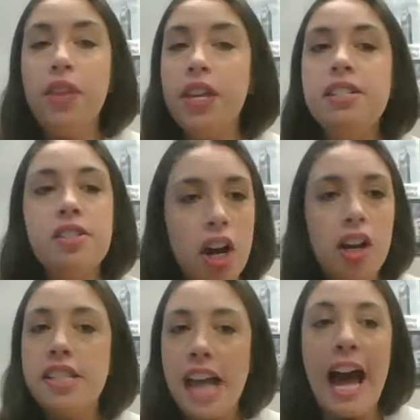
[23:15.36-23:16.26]
This
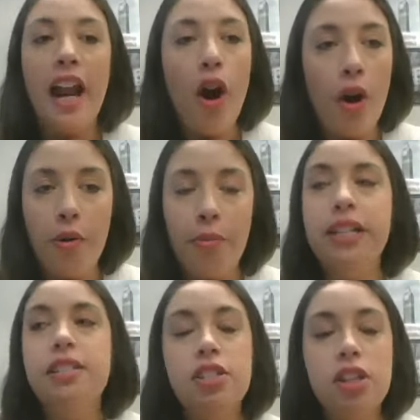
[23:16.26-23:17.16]
starts at home.
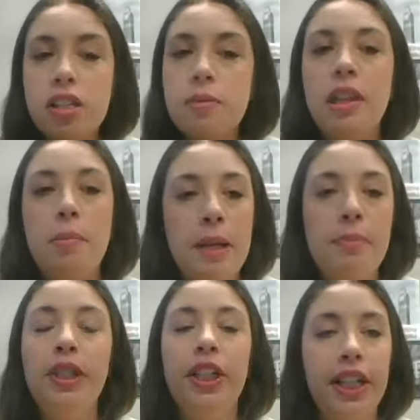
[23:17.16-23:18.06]
It starts with the
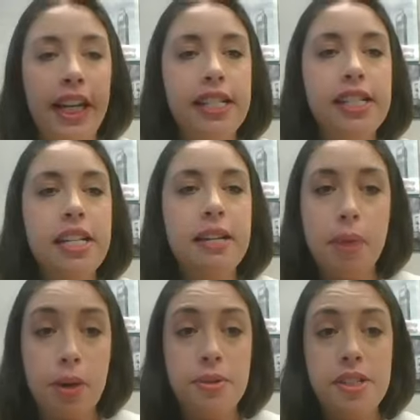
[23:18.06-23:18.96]
people your kids see
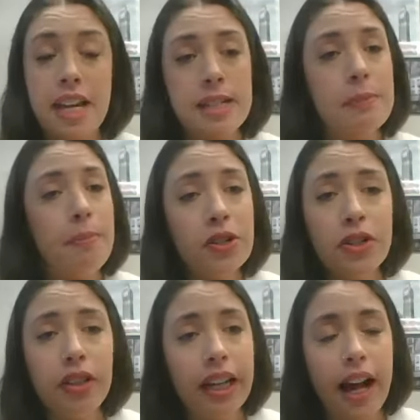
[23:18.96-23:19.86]
most, and
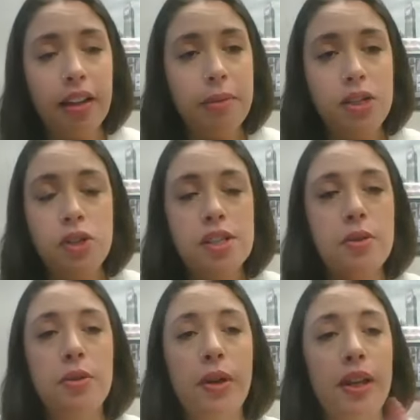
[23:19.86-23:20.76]
especially in elementary
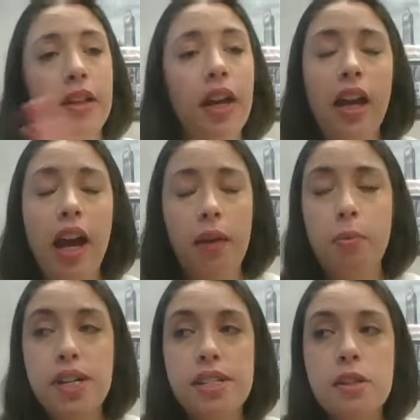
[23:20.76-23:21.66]
school and
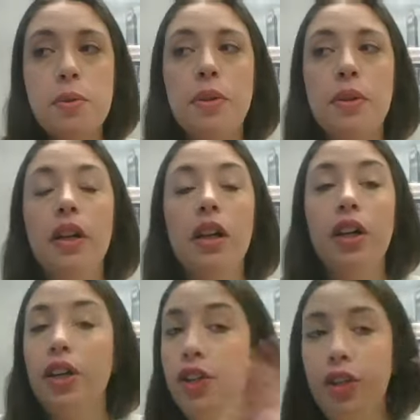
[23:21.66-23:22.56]
preschool,
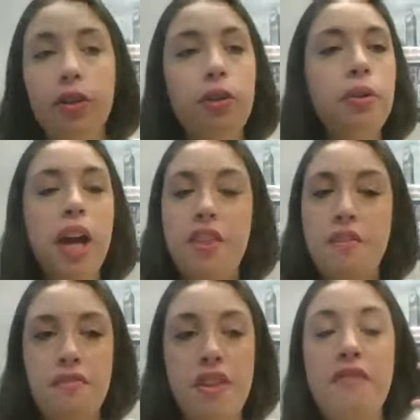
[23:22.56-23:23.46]
you
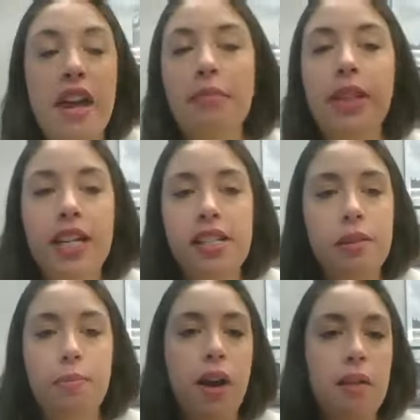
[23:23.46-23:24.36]
and the family is the
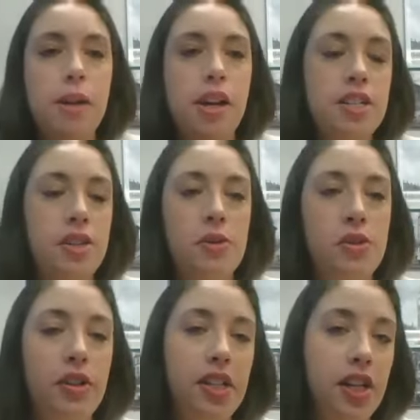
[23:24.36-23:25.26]
primary
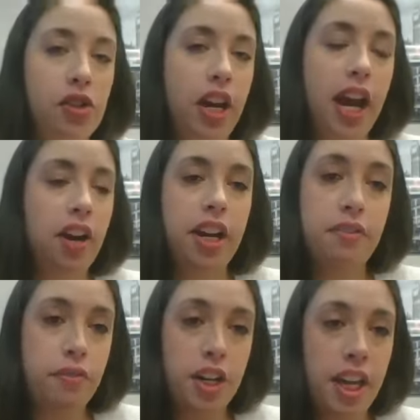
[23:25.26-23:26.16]
socialization area
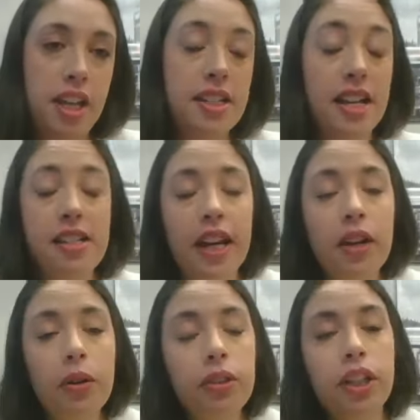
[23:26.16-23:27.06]
for kids. As they get
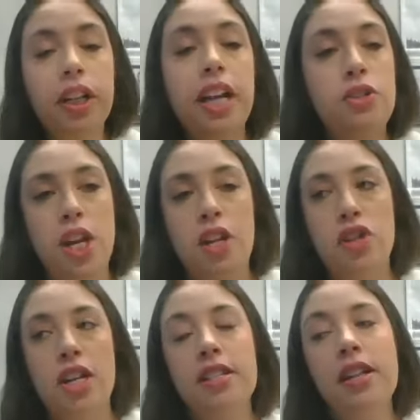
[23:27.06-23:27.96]
older, it
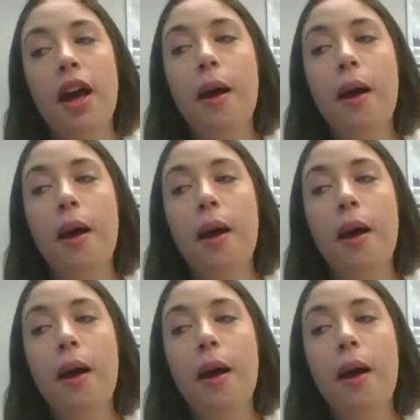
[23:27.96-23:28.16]
changes.